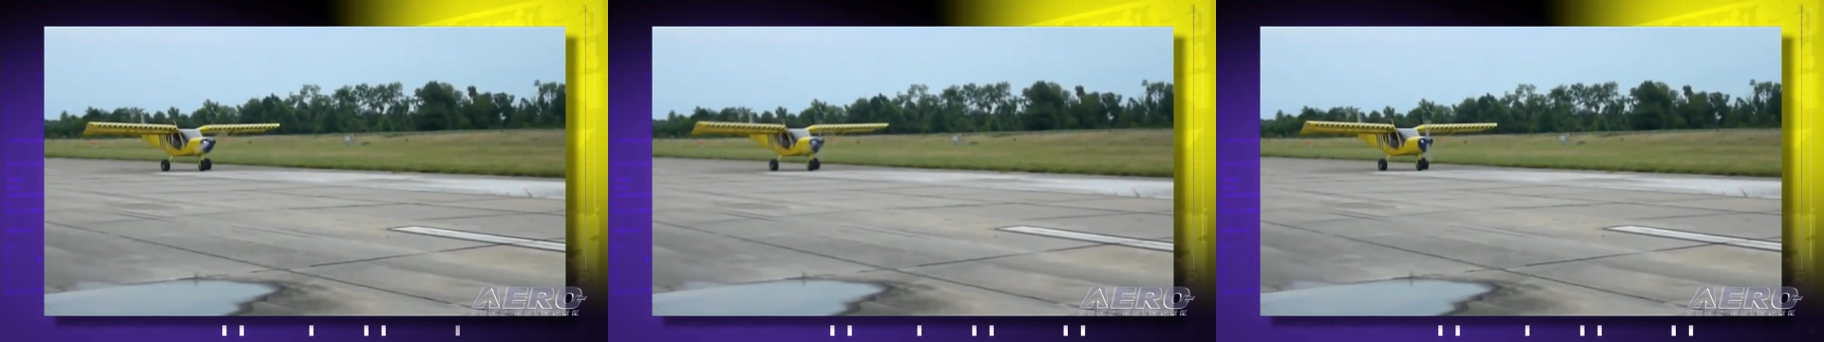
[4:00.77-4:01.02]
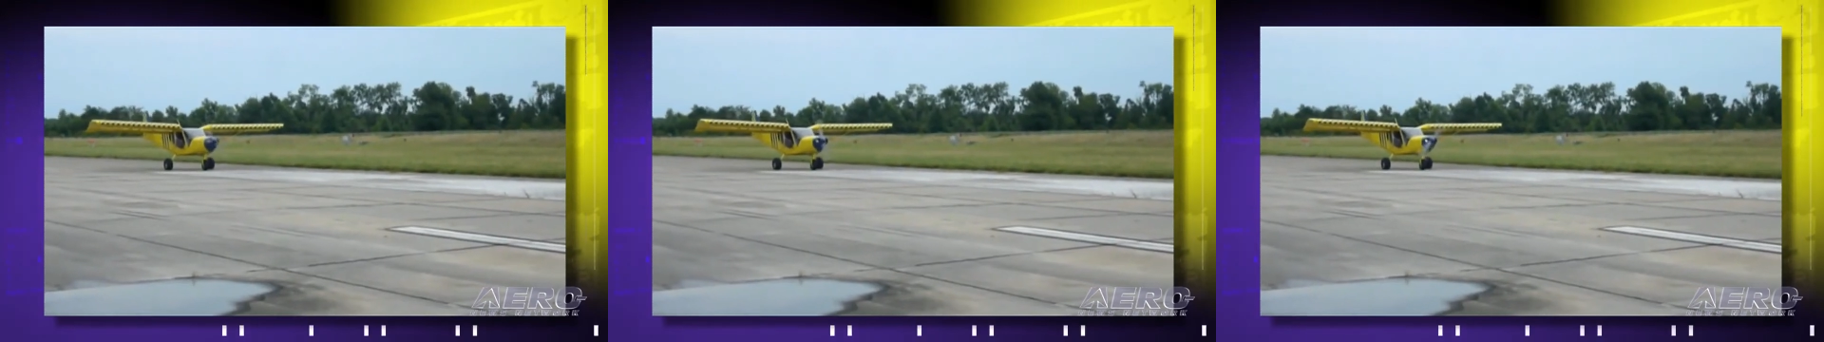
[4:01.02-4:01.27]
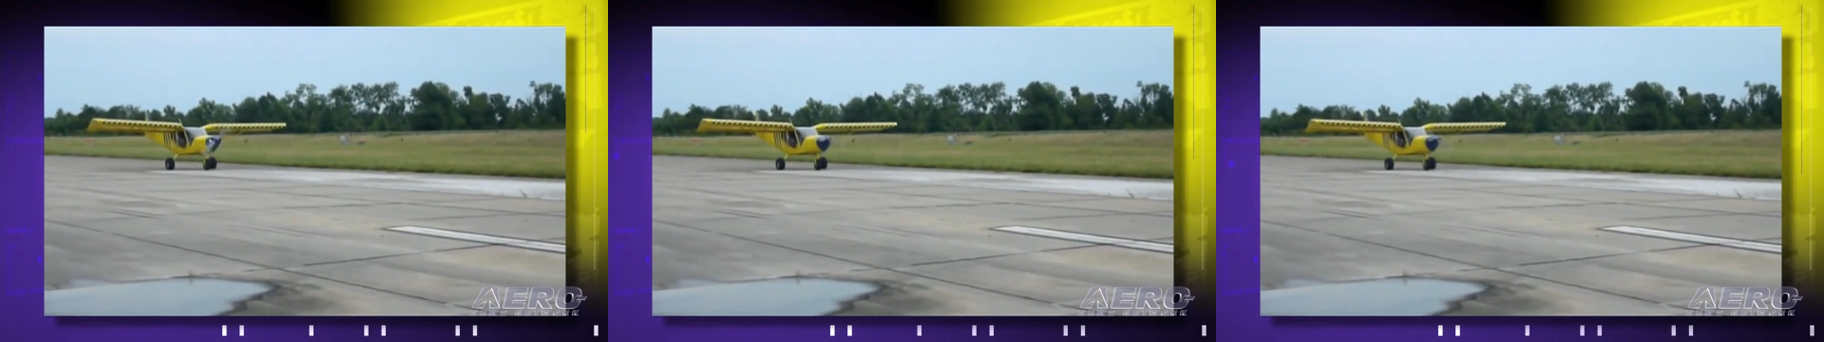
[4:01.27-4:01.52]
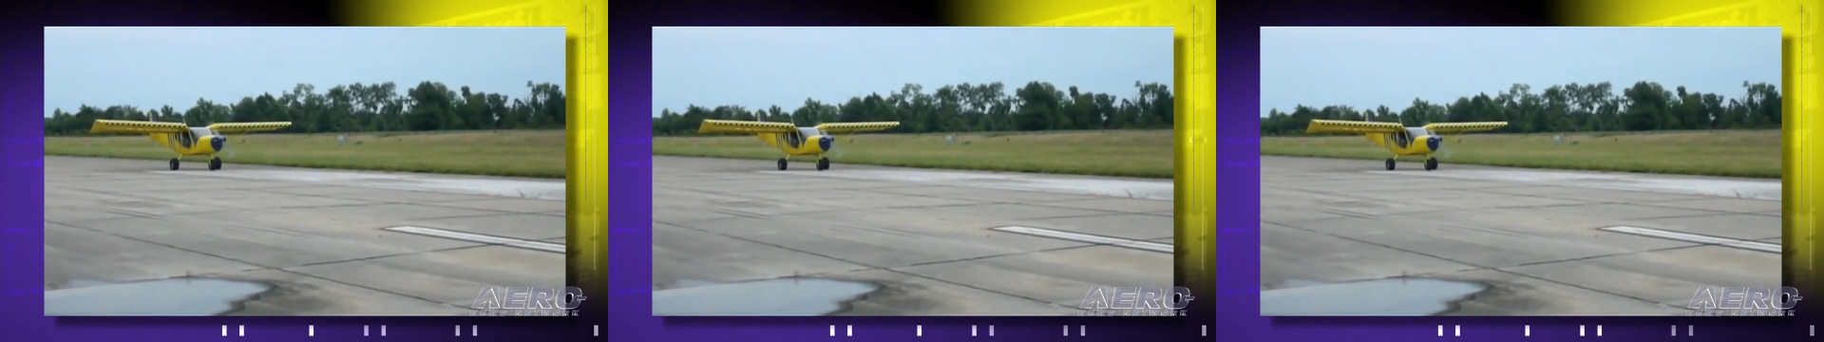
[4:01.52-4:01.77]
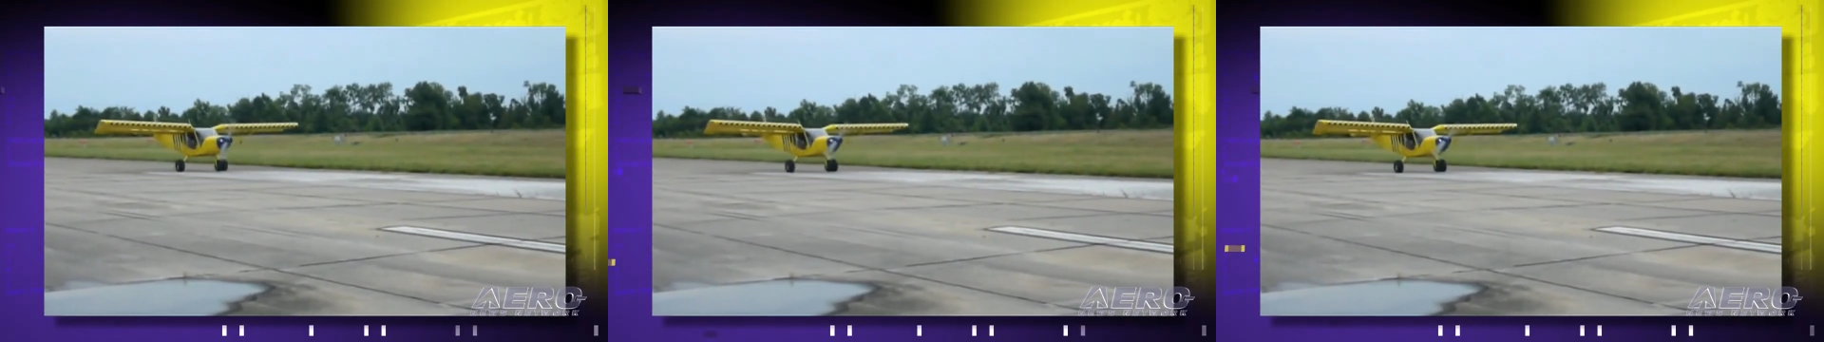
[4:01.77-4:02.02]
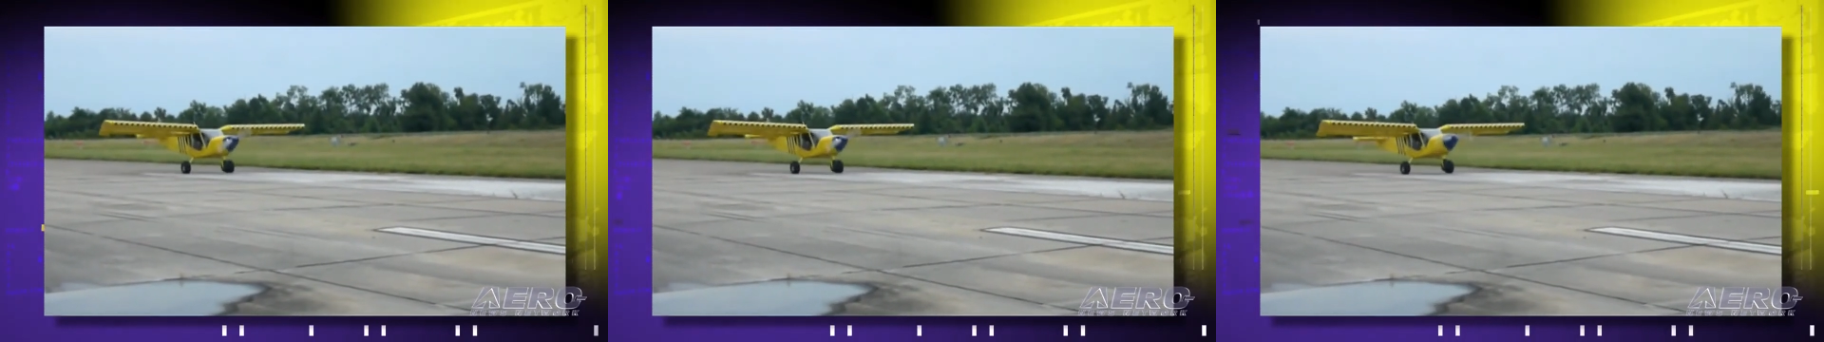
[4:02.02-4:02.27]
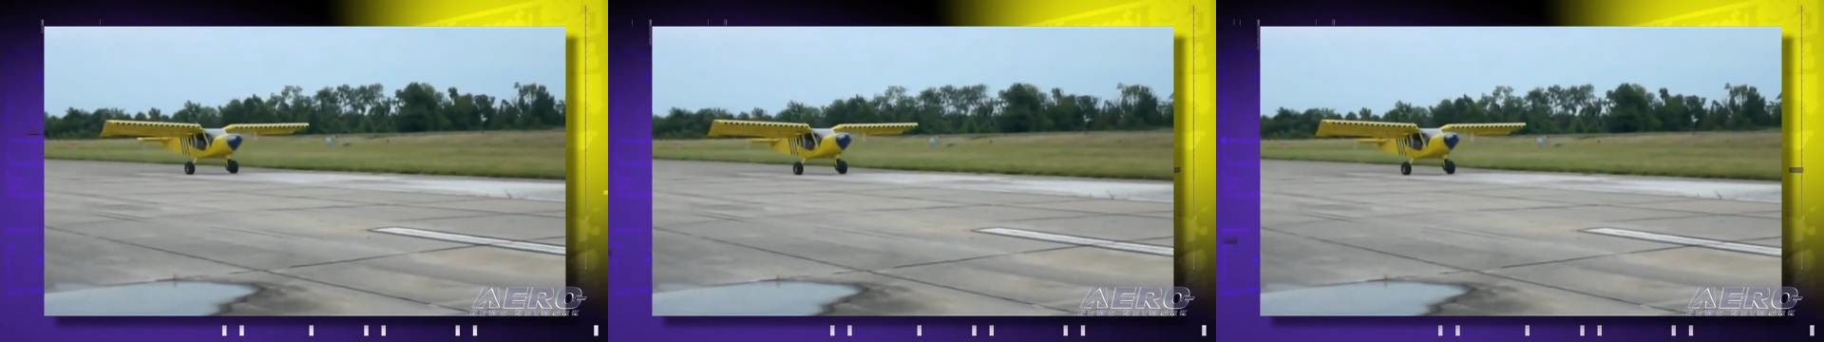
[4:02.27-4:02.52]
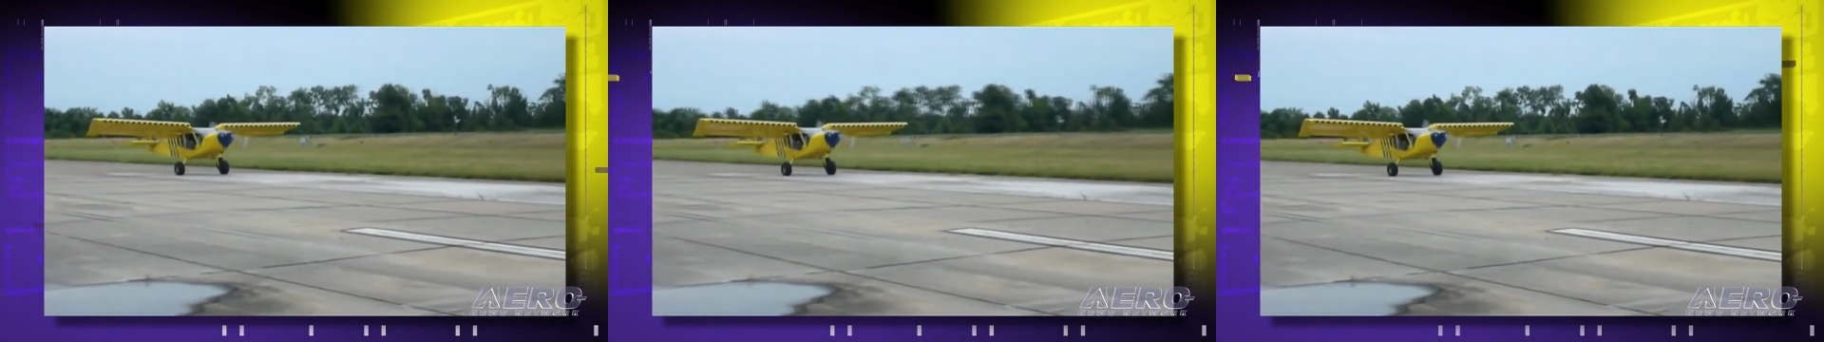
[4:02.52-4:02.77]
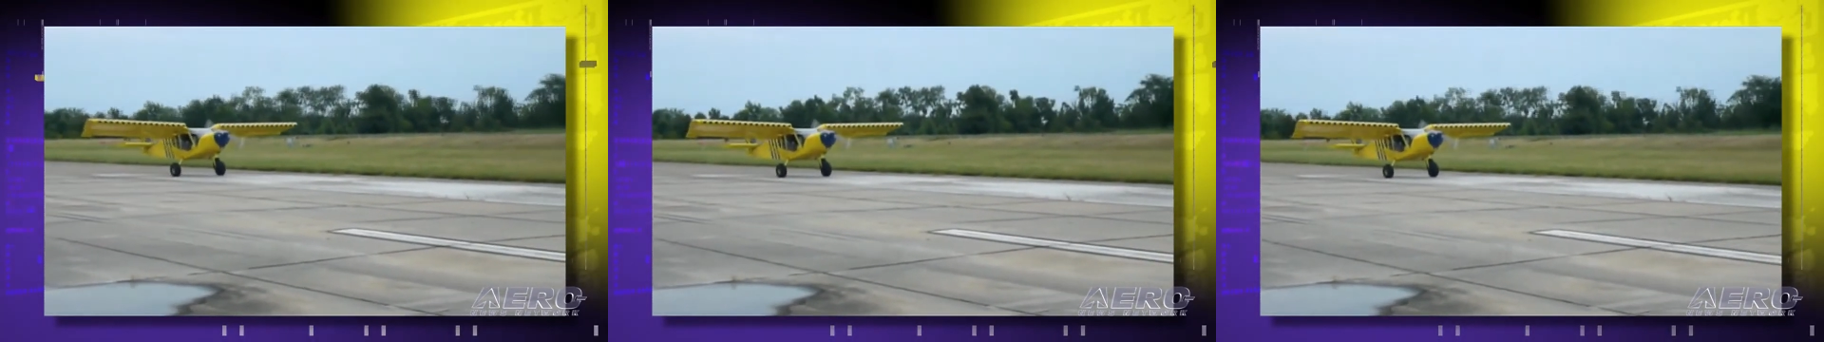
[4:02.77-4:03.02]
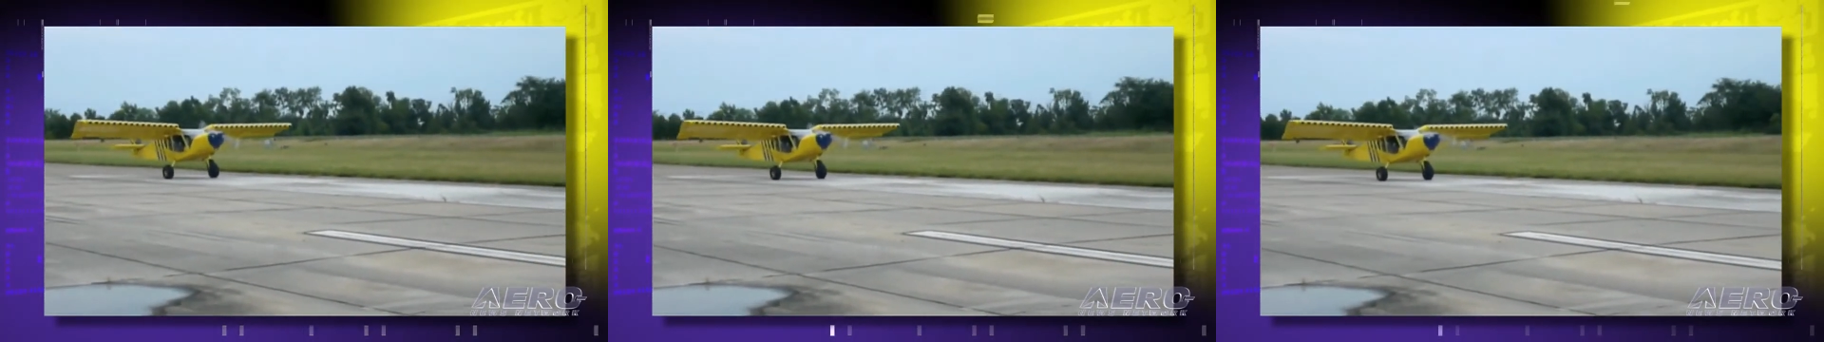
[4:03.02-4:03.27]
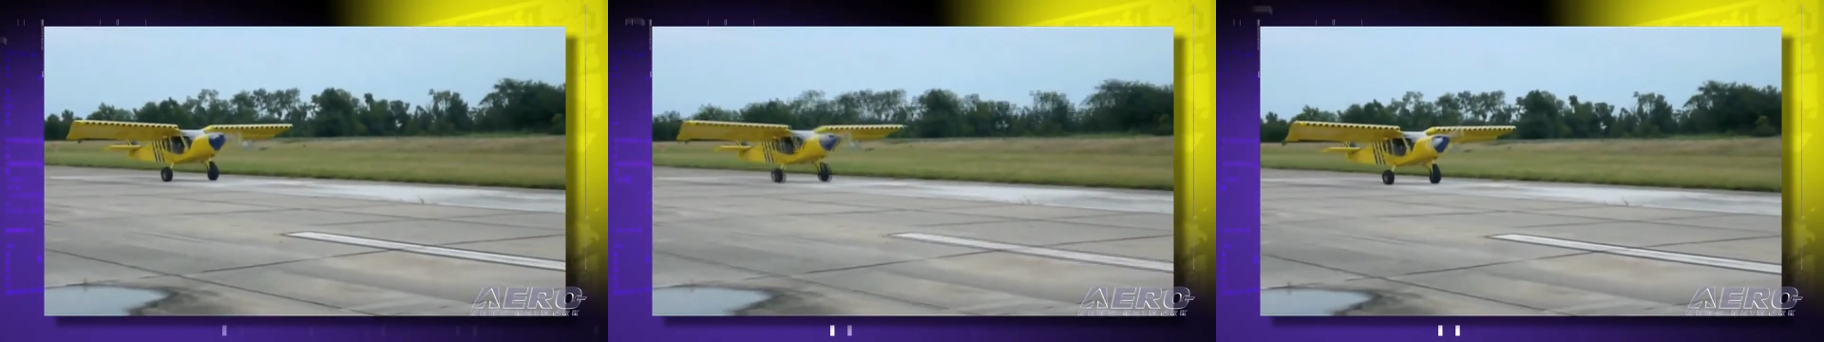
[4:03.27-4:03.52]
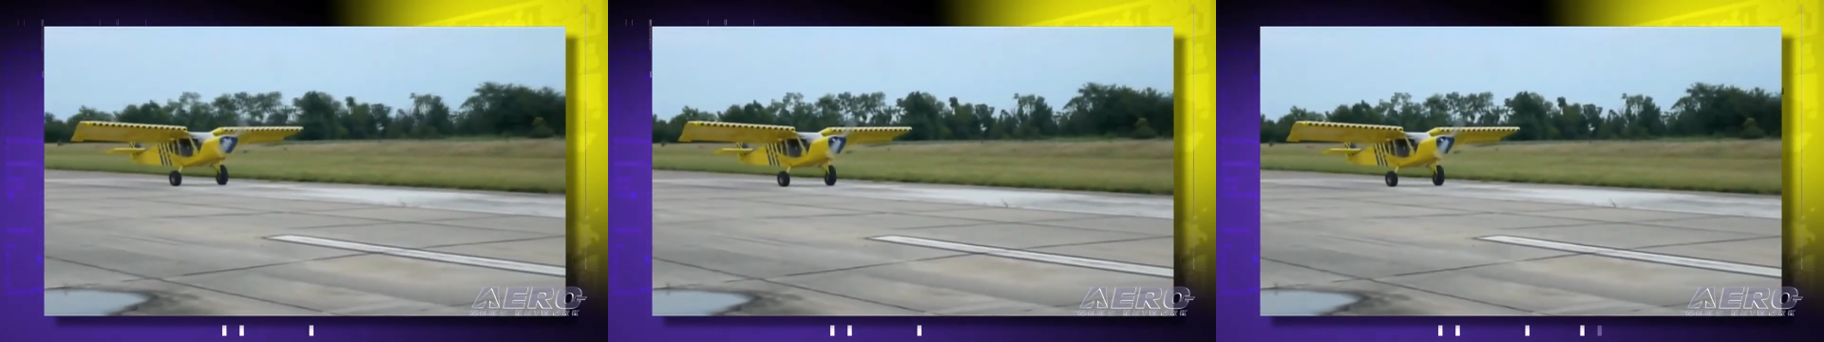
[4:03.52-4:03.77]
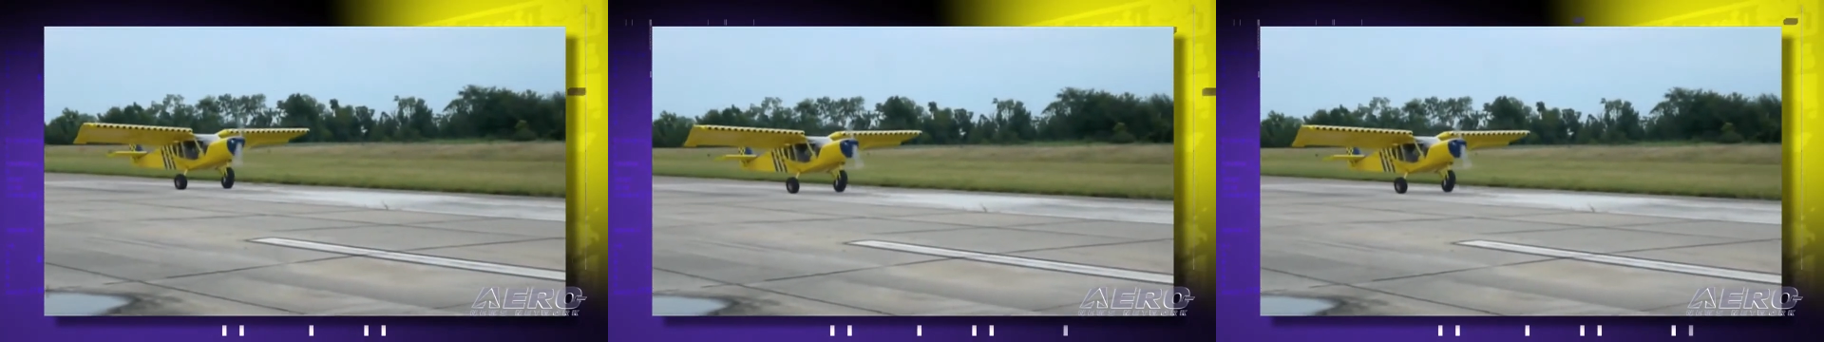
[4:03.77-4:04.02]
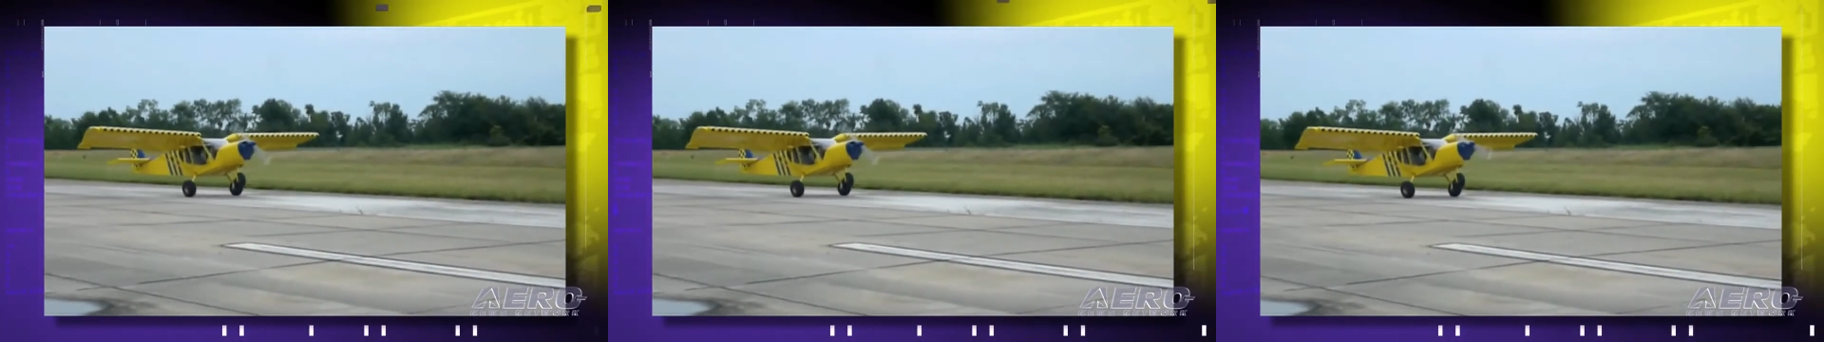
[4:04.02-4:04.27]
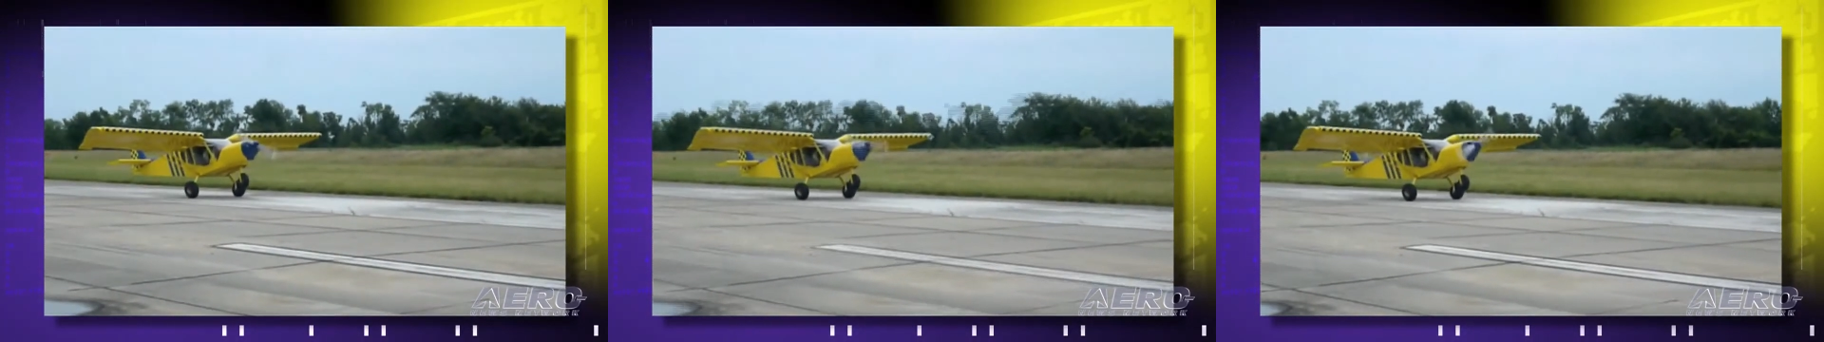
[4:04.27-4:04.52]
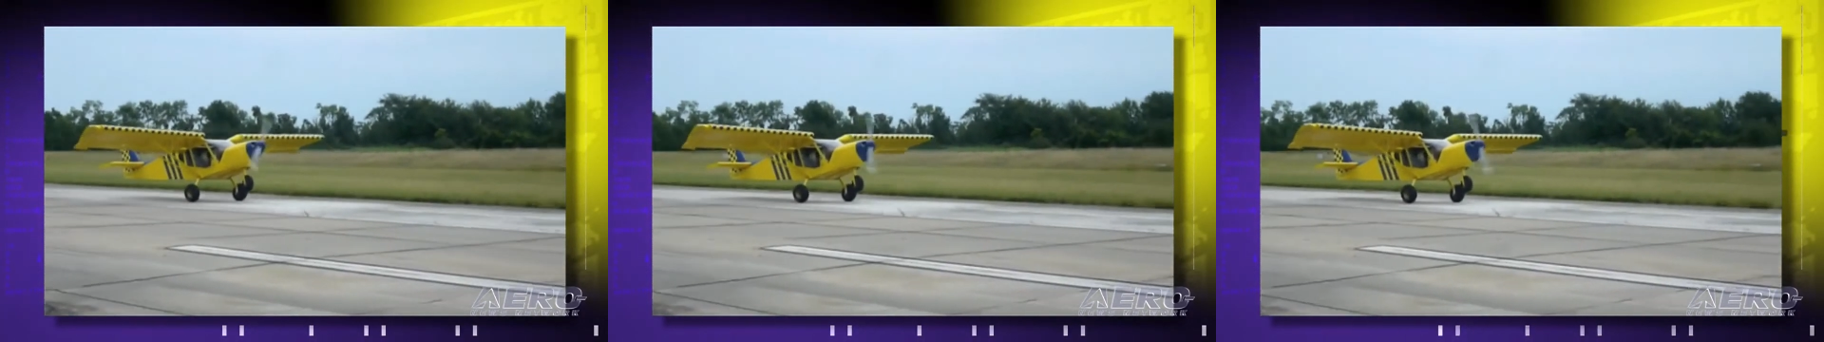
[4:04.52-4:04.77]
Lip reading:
Nobody's mouth can be seen.